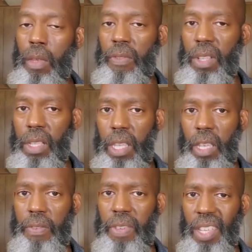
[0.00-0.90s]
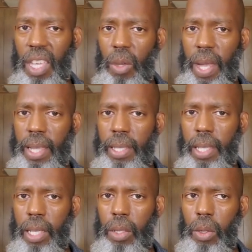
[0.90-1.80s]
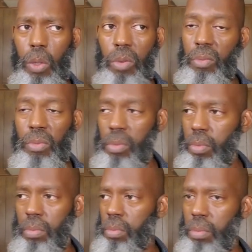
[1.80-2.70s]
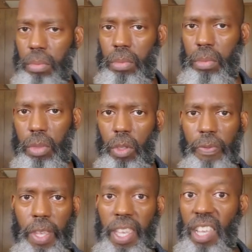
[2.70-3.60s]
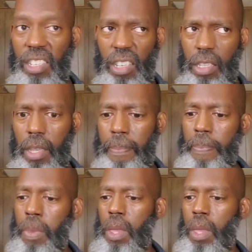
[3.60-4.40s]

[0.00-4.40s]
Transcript: filling in for ghetto ass nigga who was on vacation or something.